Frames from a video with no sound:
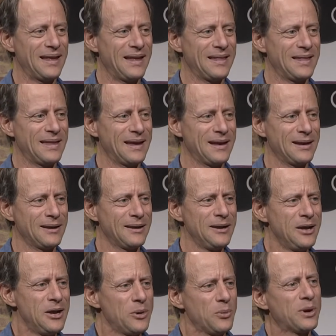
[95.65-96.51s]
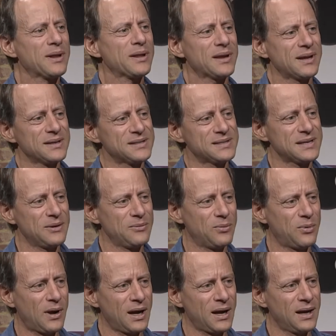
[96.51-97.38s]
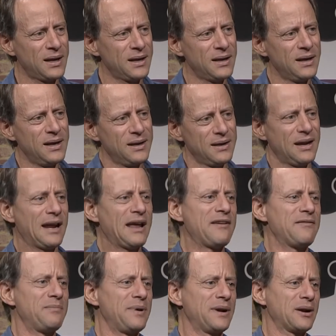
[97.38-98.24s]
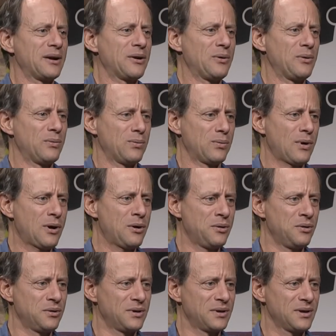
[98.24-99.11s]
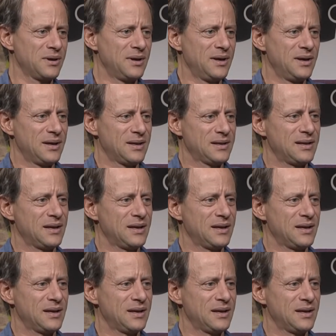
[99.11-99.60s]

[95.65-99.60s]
and then one of the kids said why did I have Ben go rogue mm -hmm.